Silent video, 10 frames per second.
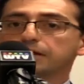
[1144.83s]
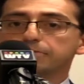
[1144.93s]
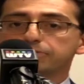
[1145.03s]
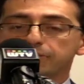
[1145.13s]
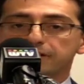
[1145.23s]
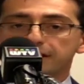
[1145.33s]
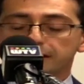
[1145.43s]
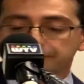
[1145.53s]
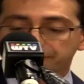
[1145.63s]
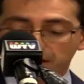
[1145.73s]
pointed out,
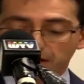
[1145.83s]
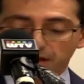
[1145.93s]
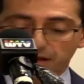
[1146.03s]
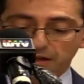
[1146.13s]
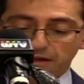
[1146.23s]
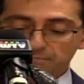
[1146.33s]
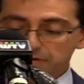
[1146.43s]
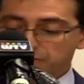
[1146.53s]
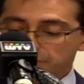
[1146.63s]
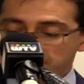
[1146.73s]
in
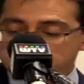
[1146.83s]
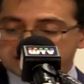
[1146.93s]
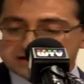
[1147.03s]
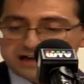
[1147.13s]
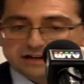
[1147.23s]
between state,